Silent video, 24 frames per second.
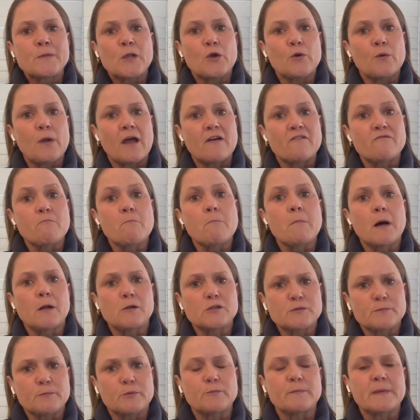who have
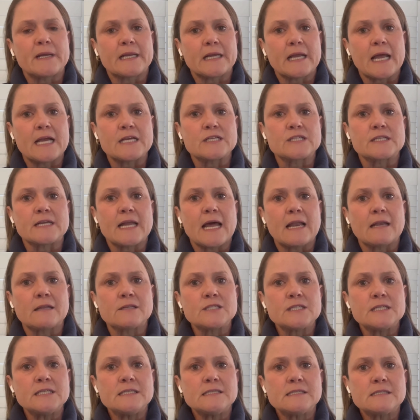multiple medication
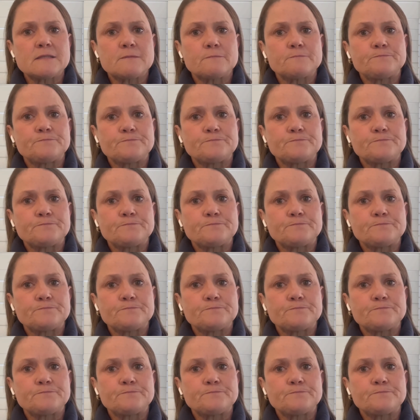allergies.